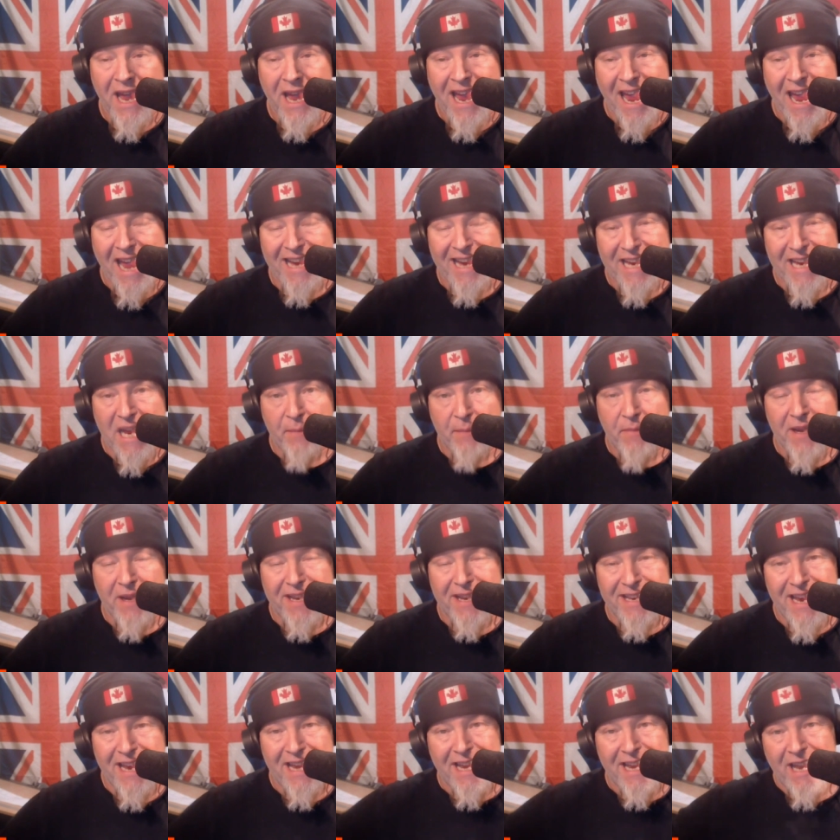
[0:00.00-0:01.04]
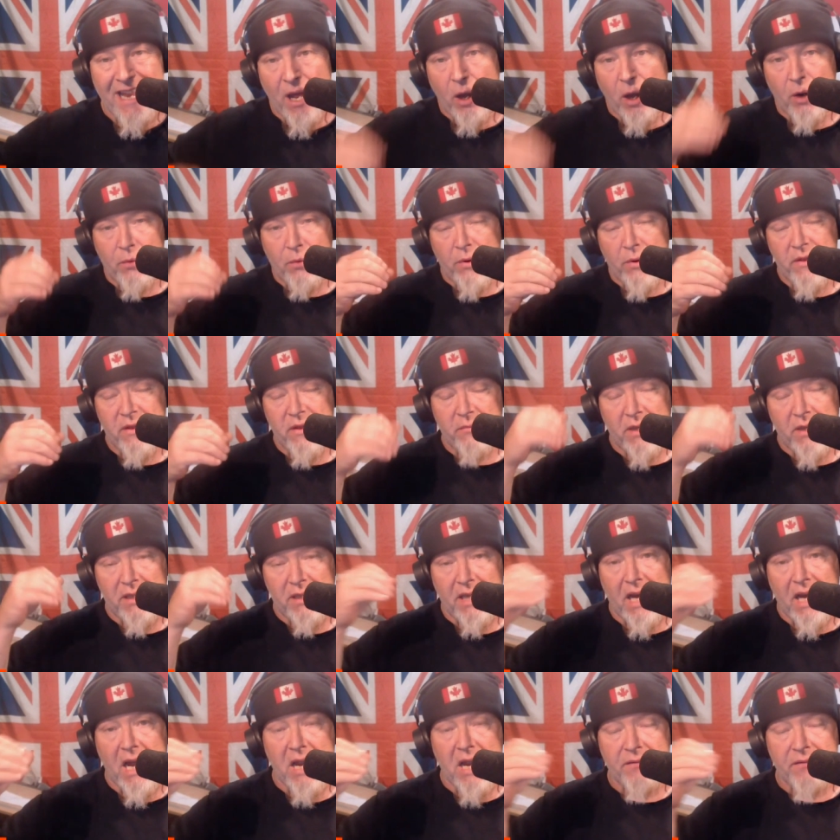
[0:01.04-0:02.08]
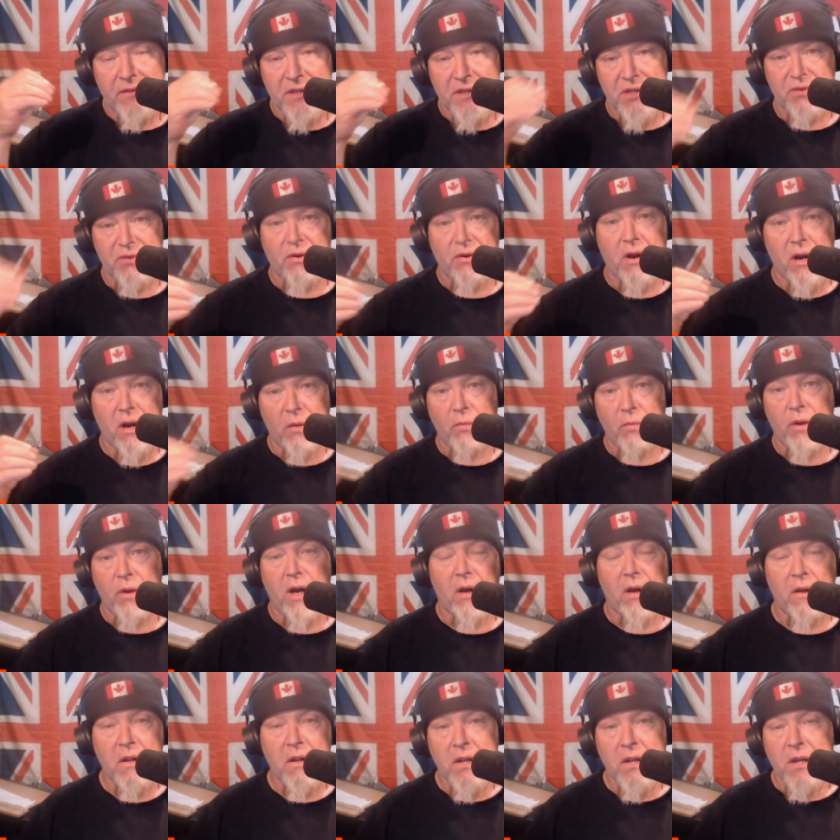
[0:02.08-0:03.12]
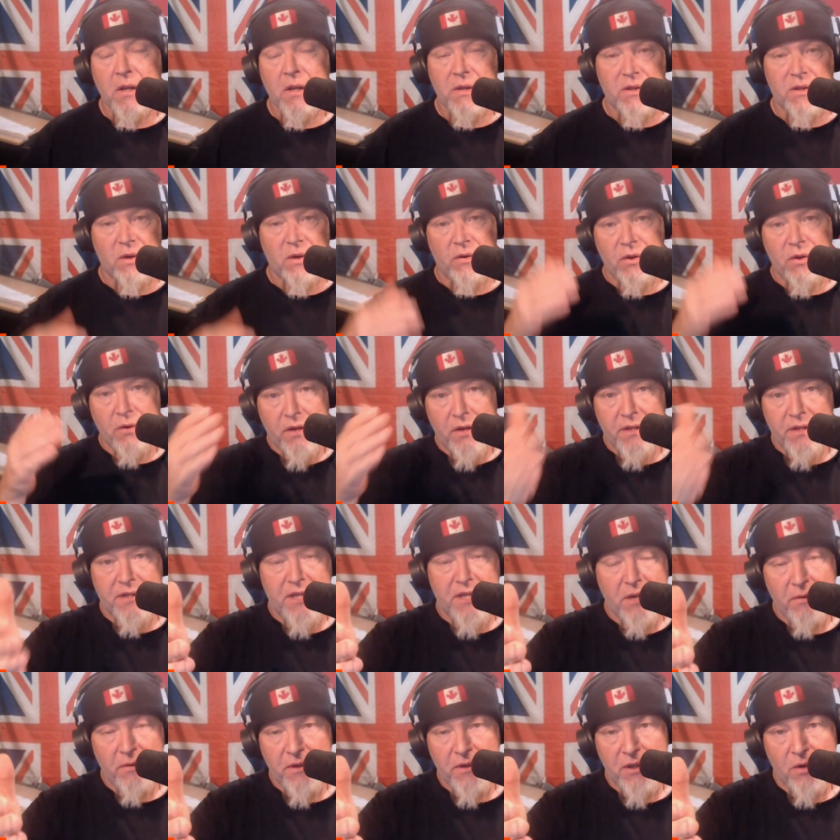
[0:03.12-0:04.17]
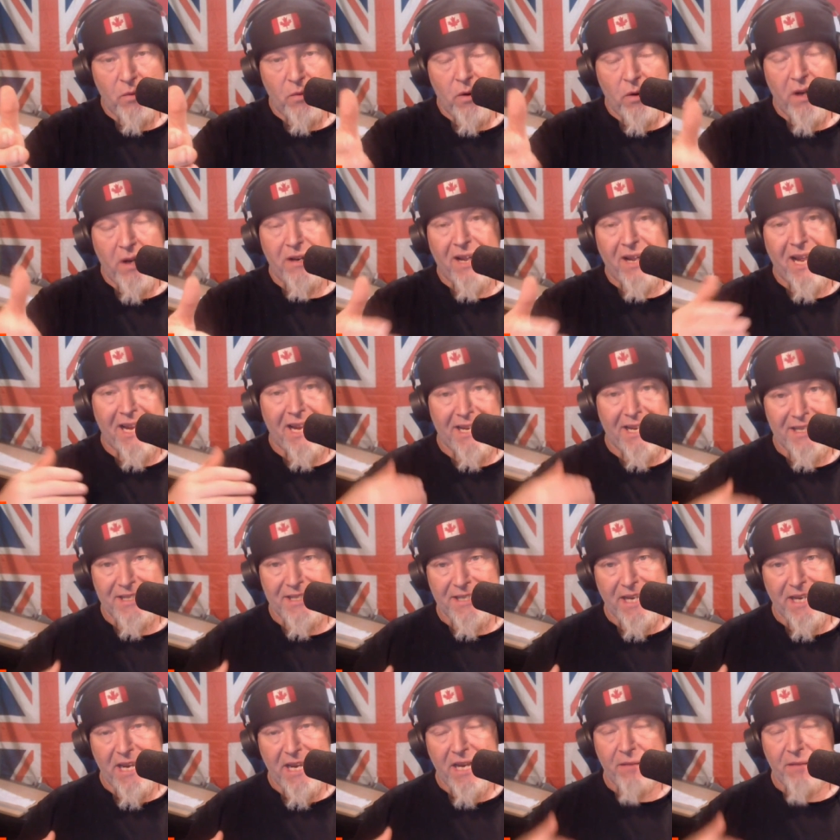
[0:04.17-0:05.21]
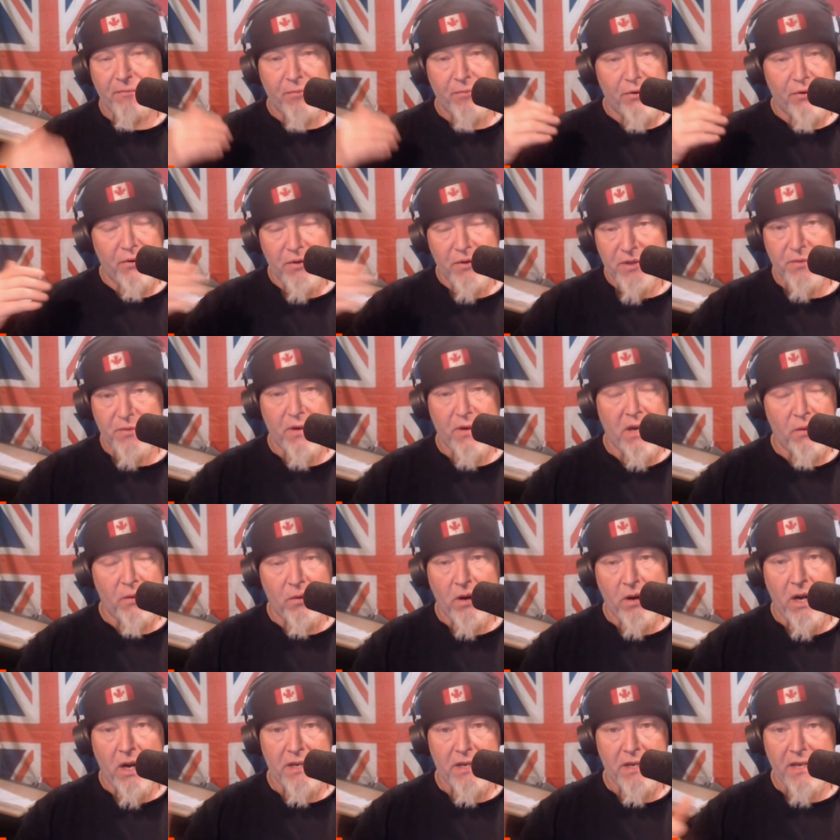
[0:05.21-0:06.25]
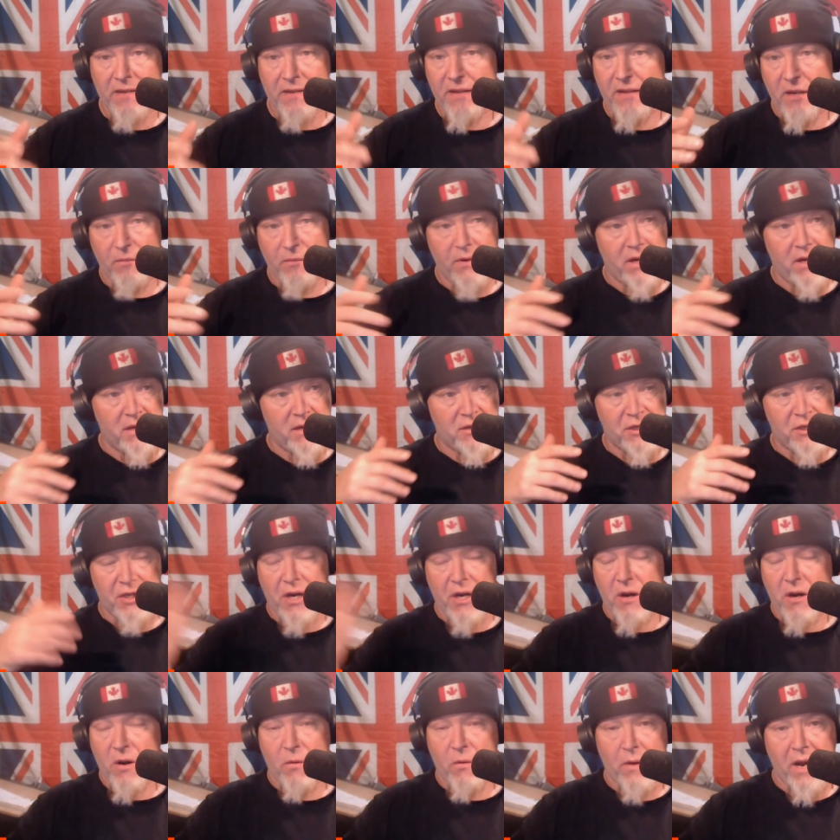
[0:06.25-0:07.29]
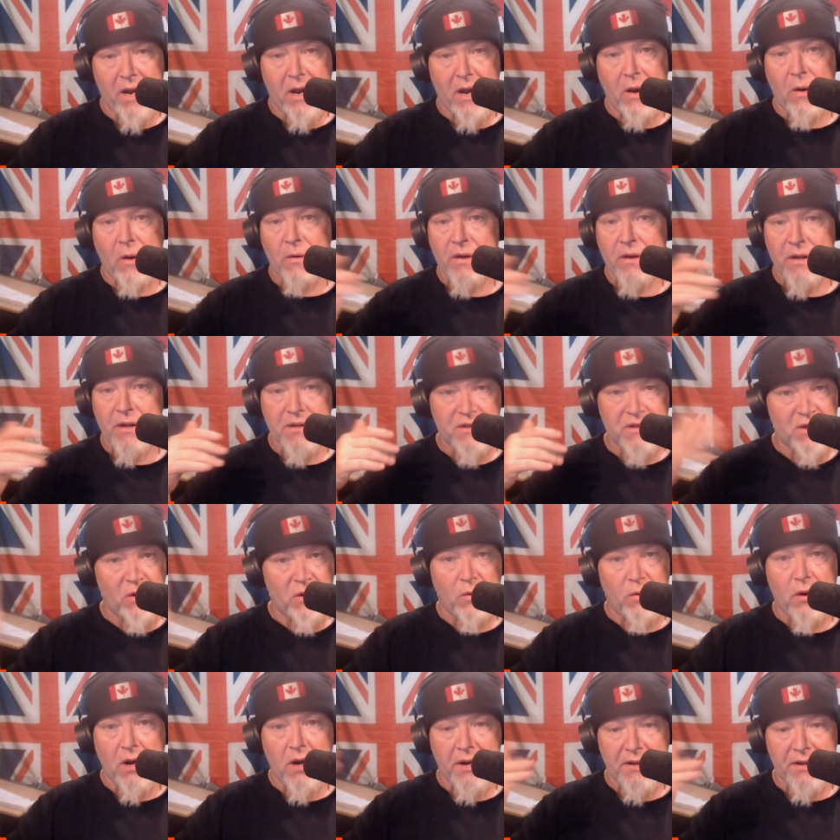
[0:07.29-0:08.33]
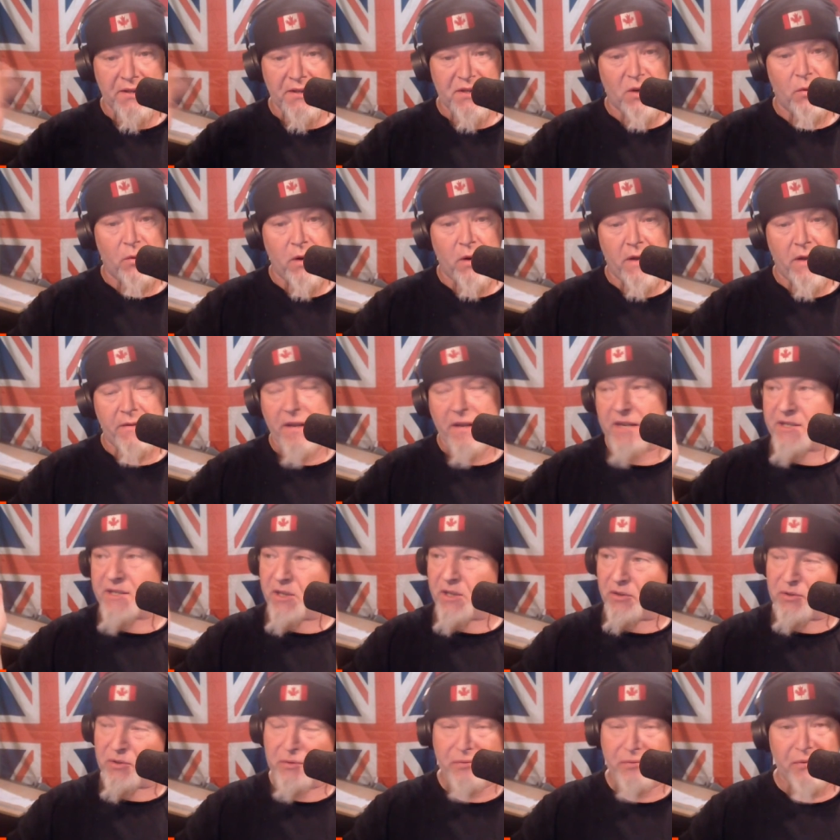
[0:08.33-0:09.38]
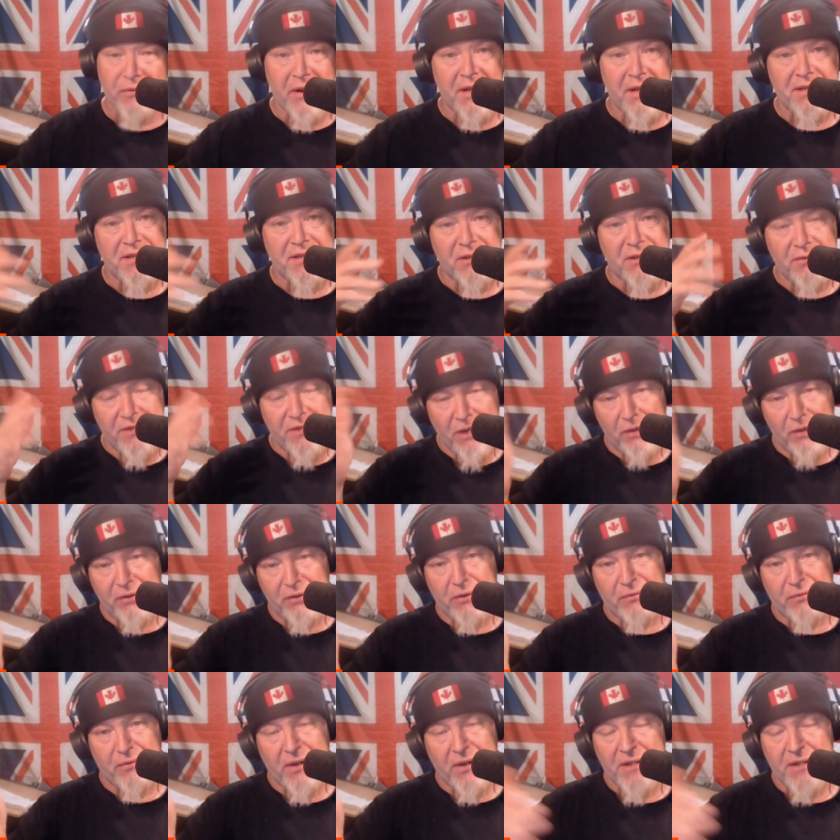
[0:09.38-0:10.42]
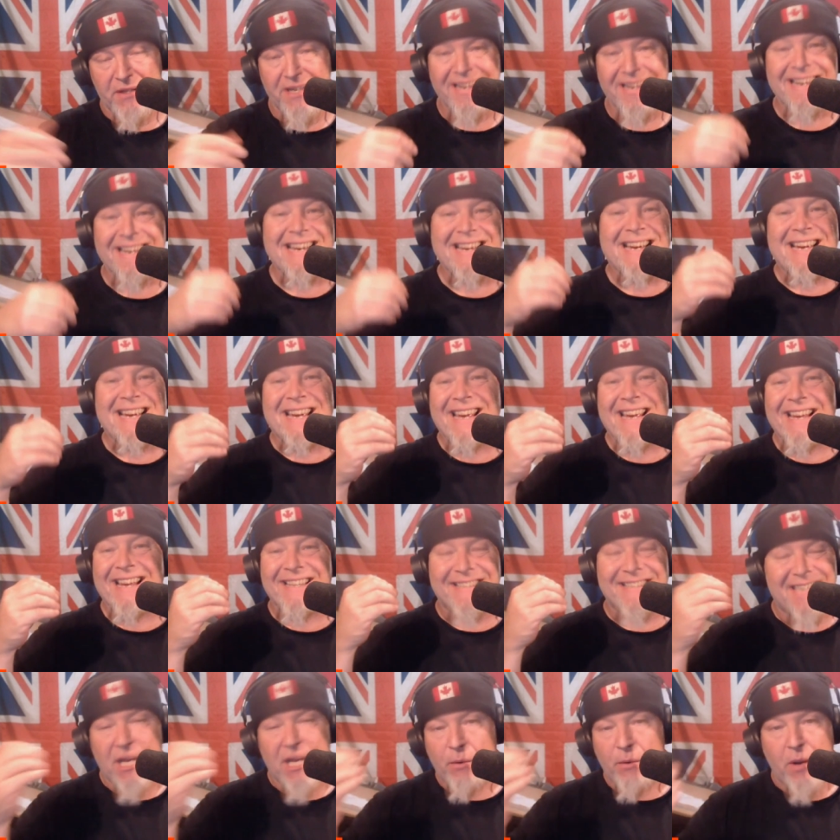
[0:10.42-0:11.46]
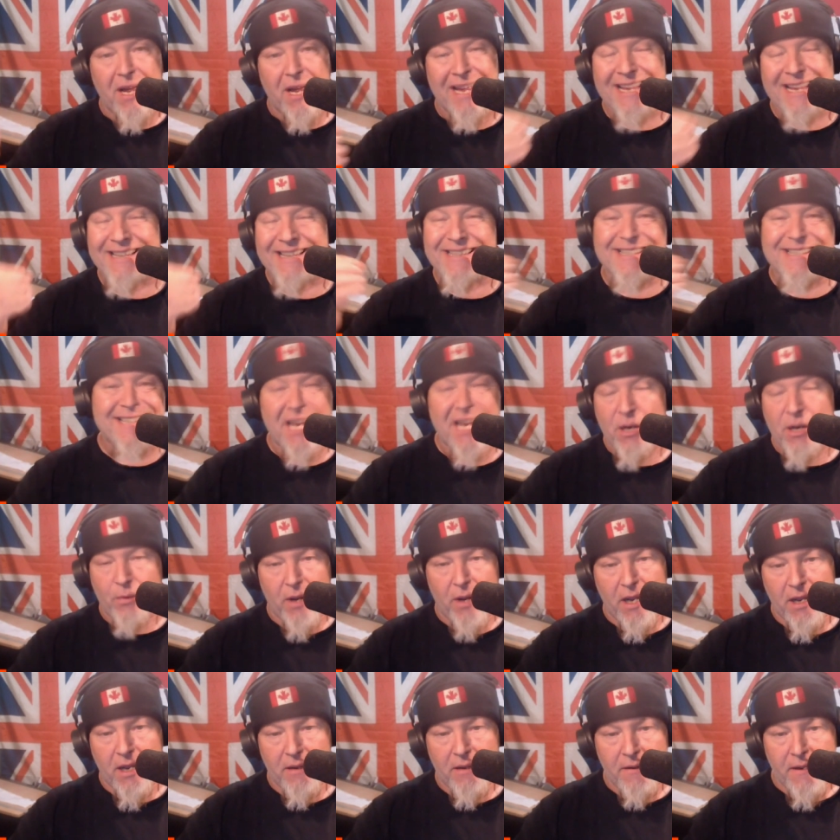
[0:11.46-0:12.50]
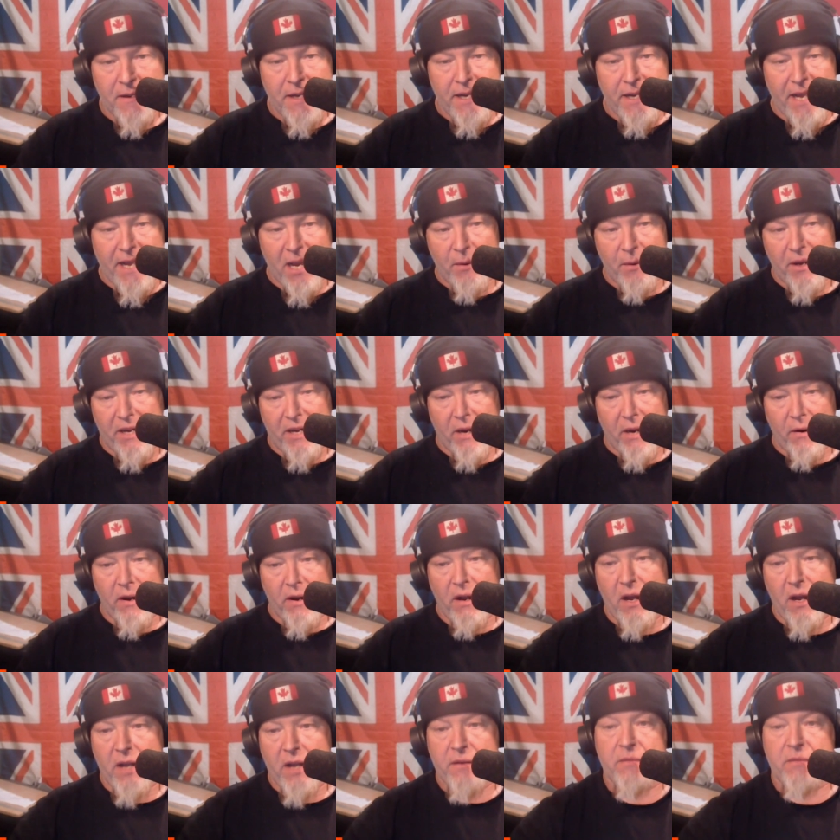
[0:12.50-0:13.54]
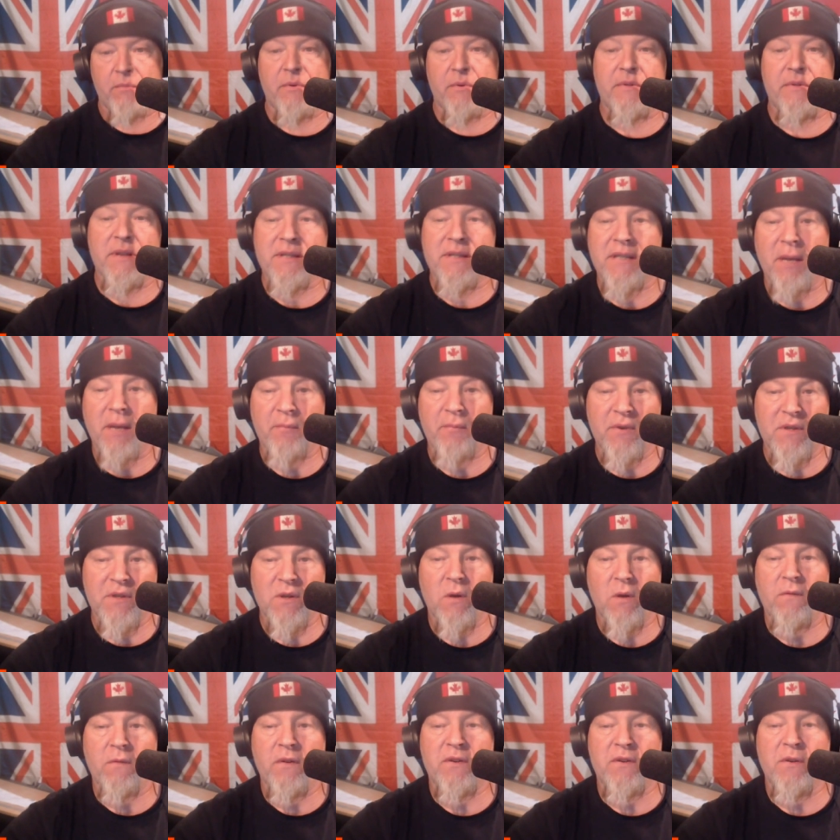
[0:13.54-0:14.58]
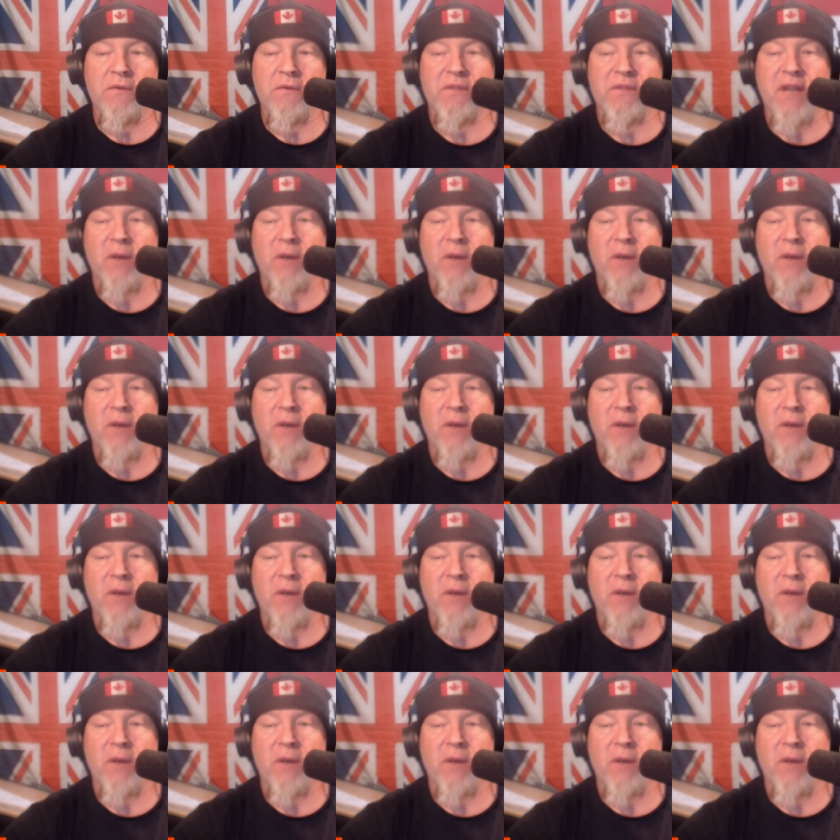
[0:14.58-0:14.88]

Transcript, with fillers: and keep the Canadian algorithm alive and strong and well. So you can see what you want, I can see and produce what I want, and then we can share it around and so on and so on. They tell two friends, you tell two friends, etc., etc. Anyway, carrying on with this episode, the Tuesday